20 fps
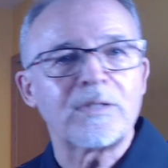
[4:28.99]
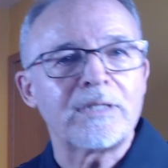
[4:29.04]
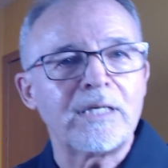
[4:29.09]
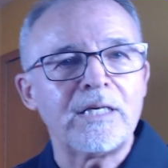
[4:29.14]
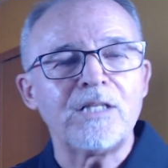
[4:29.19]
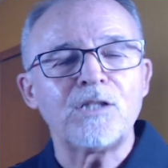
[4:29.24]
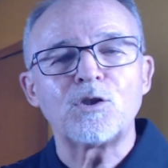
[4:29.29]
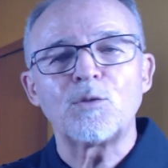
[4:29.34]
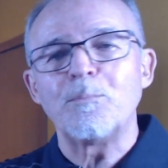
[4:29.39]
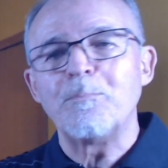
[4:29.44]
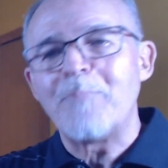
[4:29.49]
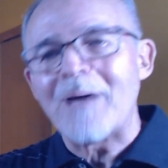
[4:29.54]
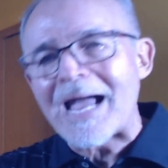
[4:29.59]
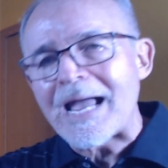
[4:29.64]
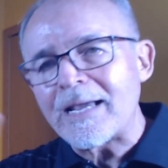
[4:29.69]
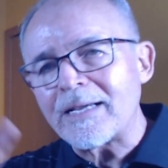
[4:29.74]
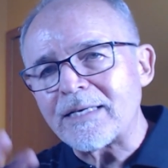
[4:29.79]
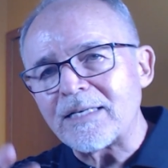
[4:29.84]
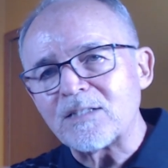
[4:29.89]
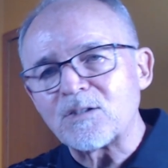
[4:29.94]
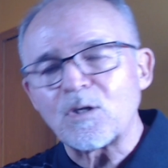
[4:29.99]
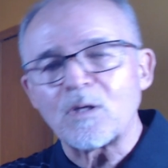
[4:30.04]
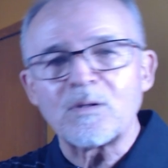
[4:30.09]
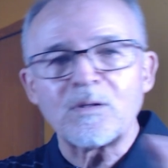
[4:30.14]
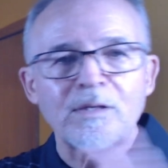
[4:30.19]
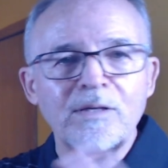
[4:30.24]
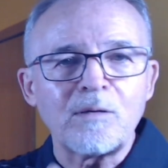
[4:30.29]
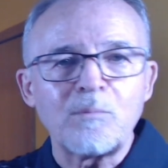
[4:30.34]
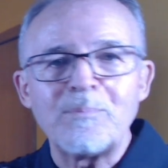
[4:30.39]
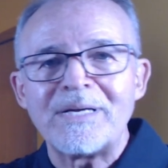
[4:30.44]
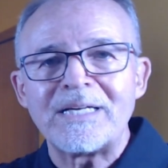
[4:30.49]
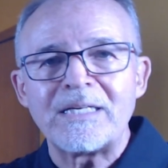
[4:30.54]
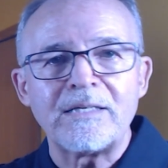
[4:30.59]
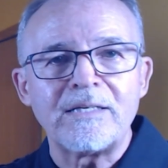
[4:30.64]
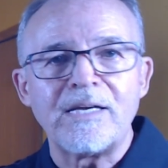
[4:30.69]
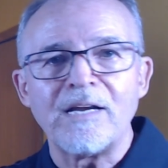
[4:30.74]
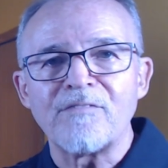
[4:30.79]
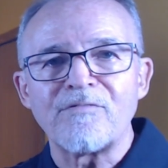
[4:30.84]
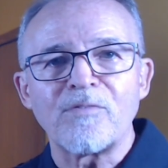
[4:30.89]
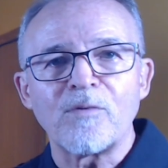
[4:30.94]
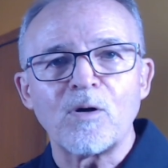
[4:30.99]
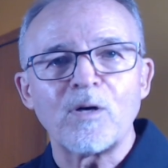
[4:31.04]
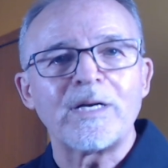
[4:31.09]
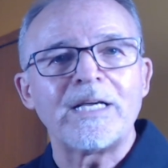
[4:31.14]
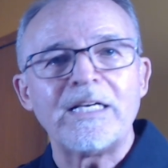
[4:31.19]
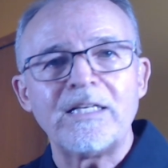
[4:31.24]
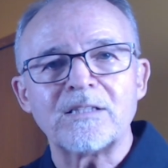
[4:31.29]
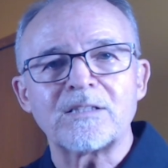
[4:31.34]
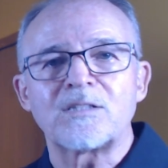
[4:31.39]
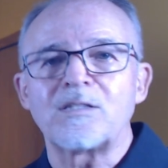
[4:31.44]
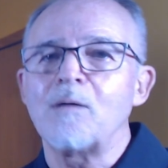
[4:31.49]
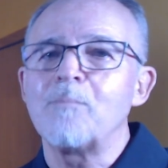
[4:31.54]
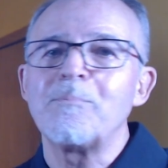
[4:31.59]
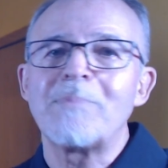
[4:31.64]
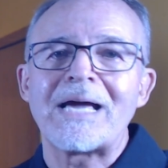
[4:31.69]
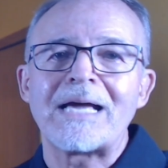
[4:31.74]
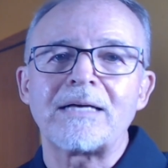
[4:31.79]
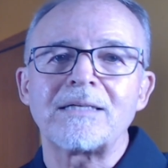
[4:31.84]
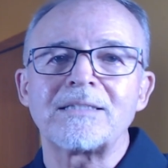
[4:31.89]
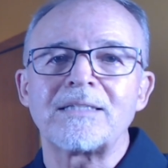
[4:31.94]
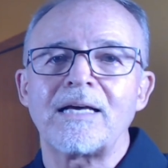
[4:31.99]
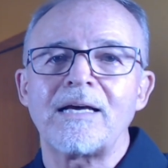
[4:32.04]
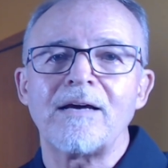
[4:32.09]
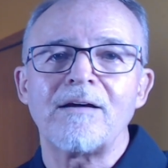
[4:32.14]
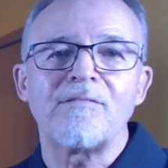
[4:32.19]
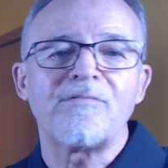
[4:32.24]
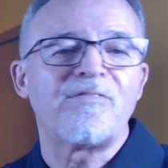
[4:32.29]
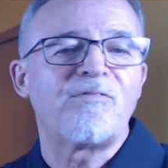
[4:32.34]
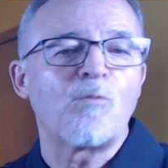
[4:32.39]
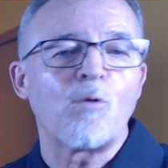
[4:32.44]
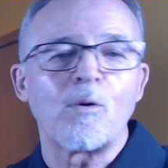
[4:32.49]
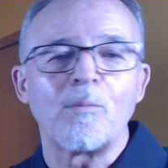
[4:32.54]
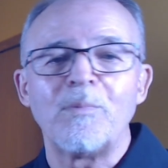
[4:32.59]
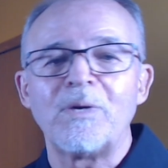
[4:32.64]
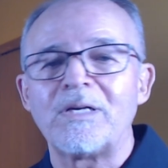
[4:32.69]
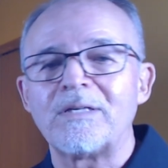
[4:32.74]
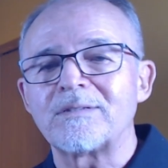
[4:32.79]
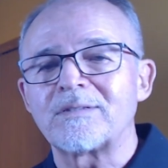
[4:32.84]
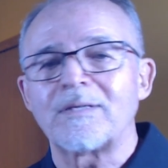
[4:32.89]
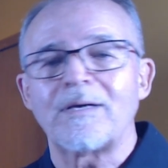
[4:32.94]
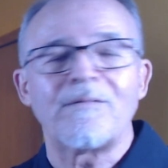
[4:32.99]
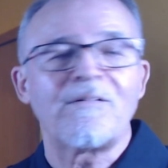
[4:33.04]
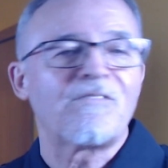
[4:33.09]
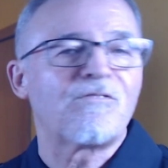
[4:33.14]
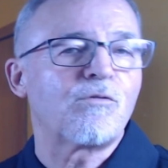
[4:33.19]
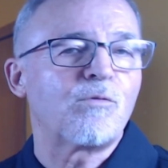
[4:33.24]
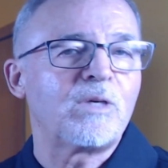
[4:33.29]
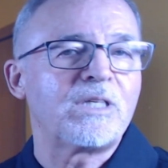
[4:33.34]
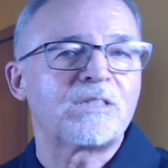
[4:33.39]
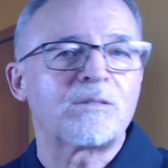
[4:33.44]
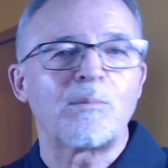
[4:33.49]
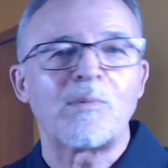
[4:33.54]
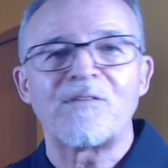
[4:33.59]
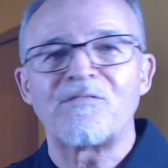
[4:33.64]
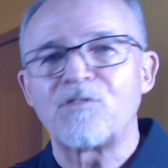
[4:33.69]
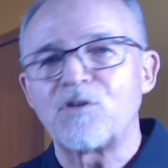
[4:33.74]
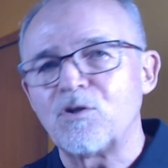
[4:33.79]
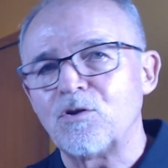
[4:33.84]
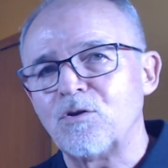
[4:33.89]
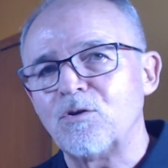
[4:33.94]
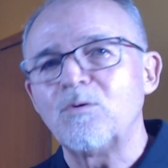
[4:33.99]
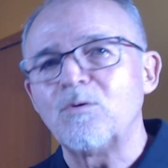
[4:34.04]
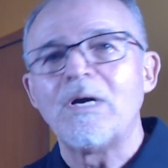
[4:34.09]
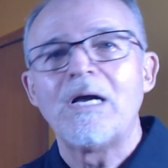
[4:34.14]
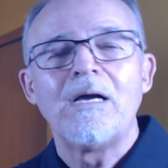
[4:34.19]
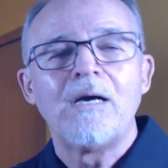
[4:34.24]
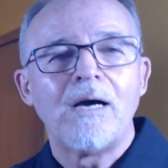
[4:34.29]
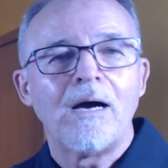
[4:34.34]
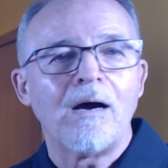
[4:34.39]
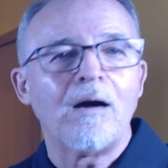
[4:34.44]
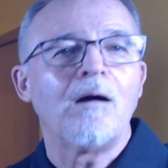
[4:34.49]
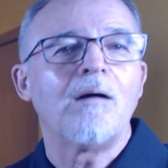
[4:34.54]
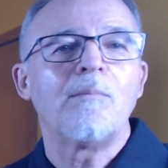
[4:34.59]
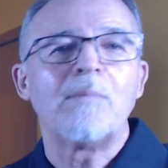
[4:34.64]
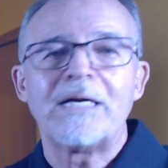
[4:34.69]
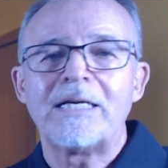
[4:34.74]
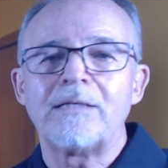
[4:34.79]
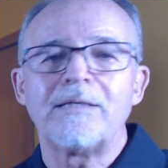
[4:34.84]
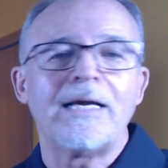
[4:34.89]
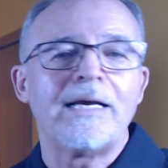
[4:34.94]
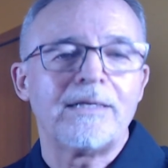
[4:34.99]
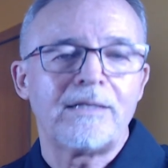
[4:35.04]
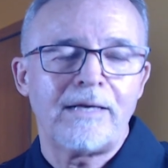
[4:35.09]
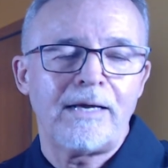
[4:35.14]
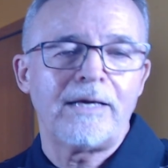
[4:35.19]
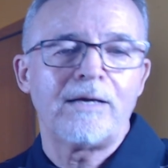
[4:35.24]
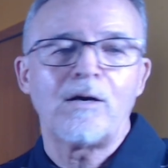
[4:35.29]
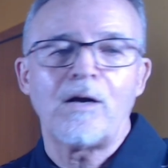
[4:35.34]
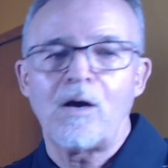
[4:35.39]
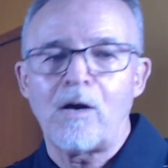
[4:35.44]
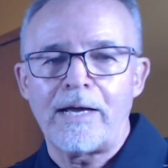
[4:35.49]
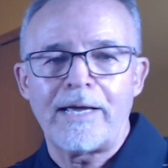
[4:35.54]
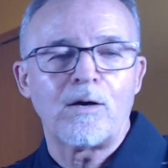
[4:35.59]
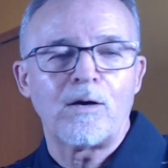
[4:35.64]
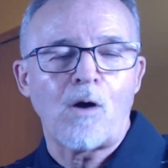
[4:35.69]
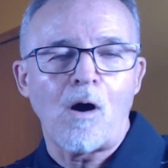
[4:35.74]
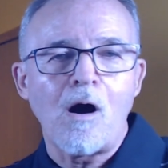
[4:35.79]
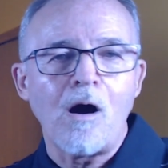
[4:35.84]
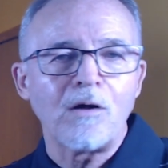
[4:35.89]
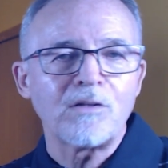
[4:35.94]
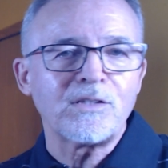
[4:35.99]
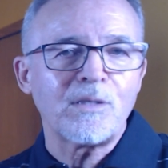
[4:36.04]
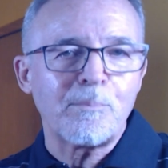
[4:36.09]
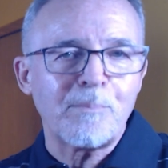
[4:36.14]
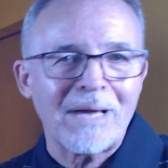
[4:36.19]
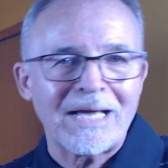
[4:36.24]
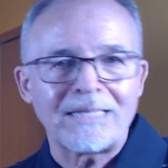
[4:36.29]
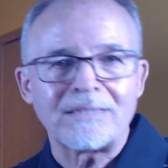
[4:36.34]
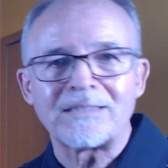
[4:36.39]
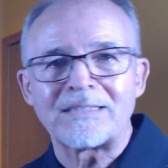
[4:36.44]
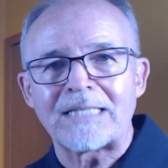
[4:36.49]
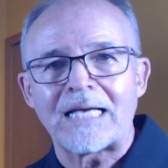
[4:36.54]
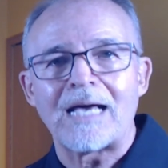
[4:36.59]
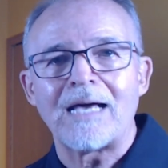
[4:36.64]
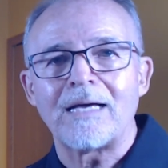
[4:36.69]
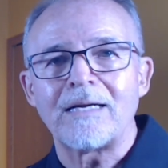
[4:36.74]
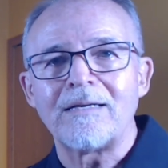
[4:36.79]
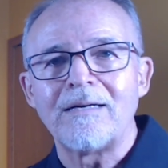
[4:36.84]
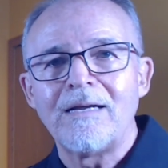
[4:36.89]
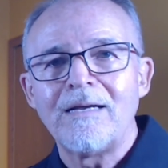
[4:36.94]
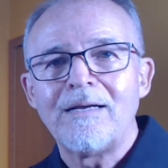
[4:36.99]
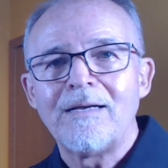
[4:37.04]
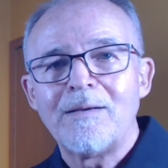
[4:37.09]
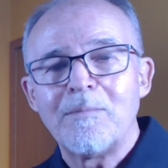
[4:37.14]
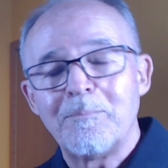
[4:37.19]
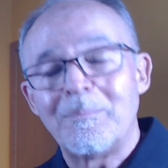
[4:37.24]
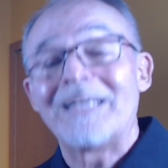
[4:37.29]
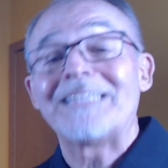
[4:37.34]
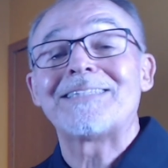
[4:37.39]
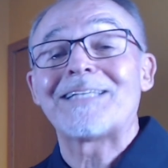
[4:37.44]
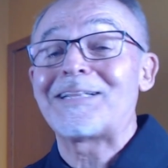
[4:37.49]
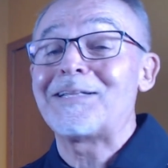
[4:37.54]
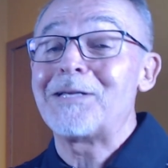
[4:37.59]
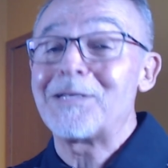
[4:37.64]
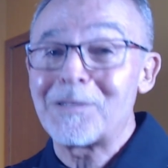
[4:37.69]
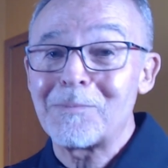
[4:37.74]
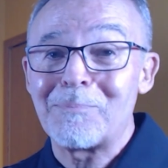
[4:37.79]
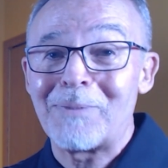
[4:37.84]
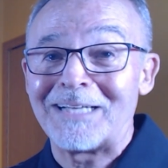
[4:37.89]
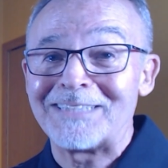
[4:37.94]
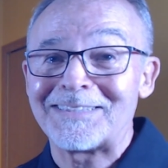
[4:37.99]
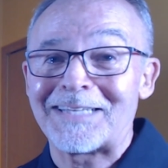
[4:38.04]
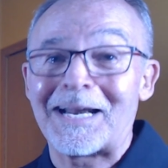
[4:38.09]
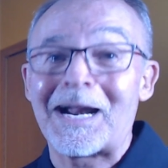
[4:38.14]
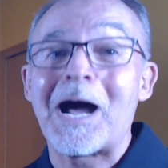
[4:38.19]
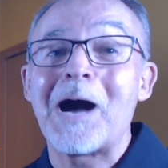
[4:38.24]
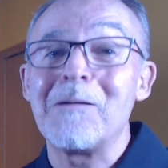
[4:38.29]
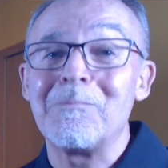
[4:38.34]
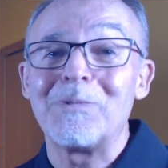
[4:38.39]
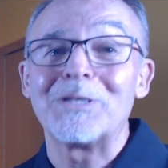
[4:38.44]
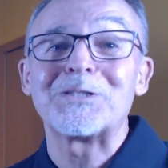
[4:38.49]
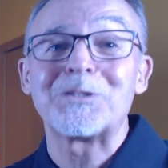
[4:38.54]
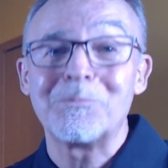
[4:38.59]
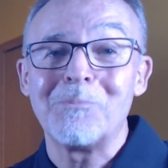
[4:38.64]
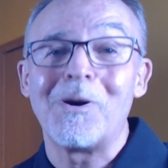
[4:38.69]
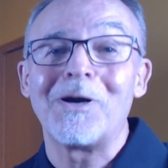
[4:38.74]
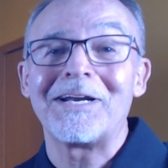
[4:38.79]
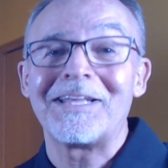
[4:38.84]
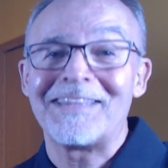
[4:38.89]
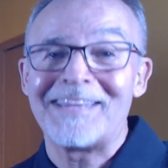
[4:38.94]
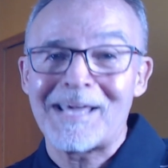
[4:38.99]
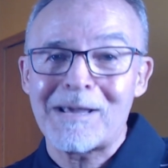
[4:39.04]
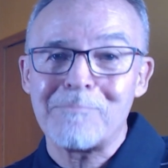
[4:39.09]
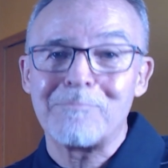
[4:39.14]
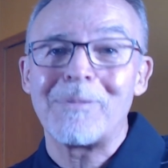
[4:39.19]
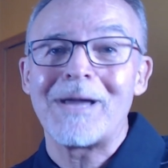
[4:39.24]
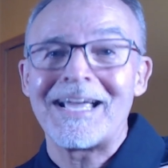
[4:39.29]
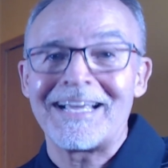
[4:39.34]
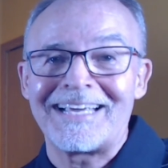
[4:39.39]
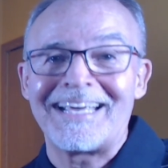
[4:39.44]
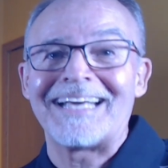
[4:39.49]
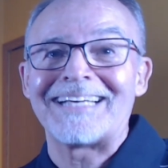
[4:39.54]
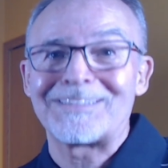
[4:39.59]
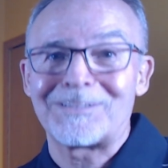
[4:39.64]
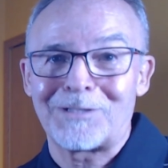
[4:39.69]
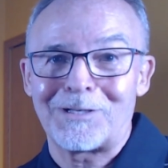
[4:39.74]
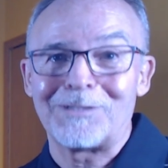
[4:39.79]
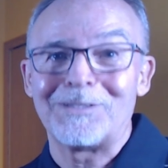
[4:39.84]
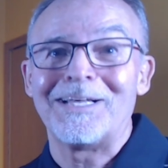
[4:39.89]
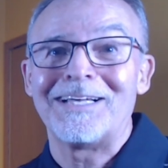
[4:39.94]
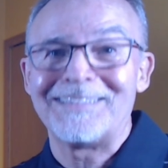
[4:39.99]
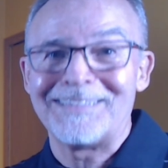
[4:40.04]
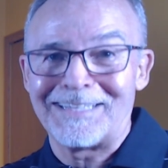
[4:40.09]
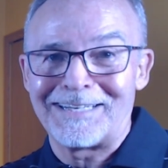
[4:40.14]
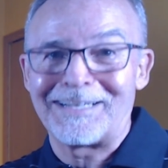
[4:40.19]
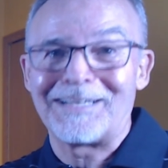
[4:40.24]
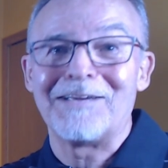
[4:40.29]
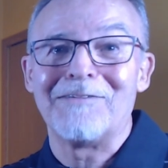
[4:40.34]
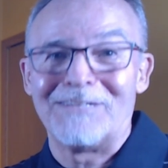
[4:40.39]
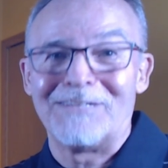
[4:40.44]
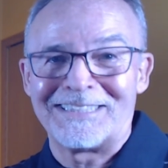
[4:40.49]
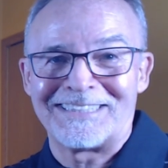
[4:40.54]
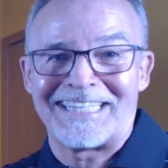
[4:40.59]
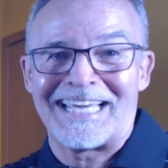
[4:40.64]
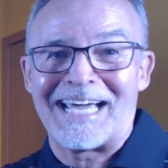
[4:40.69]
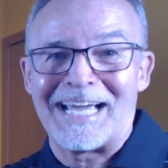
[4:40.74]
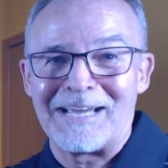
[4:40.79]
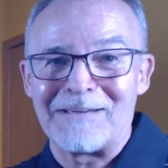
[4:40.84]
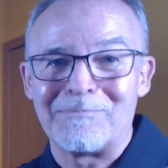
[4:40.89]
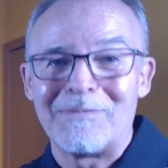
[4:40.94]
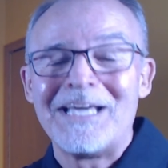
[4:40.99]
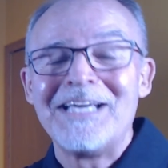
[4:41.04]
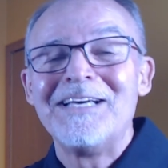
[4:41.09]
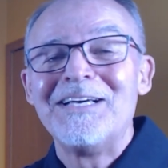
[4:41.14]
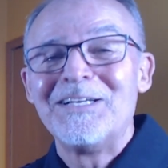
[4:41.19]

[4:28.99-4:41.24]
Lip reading: Each bank is a little bit different. Some banks have $4 million, some have 3, some have 2. It all depends on, basically it depends on how much money that bank has to lend at a given time.